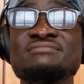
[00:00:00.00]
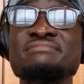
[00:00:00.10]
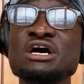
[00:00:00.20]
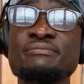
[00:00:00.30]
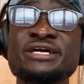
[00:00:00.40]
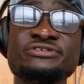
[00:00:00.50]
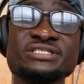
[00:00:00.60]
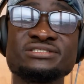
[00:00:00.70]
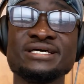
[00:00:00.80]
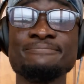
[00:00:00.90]

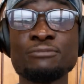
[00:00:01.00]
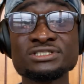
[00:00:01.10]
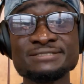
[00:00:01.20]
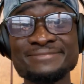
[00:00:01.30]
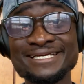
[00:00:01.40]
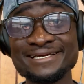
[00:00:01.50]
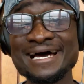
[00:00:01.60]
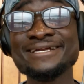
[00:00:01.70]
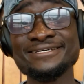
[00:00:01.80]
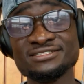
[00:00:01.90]
biometrics, and possibly
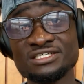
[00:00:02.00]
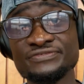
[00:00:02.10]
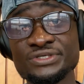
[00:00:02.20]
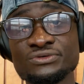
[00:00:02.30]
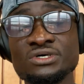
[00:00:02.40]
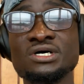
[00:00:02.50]
an interview.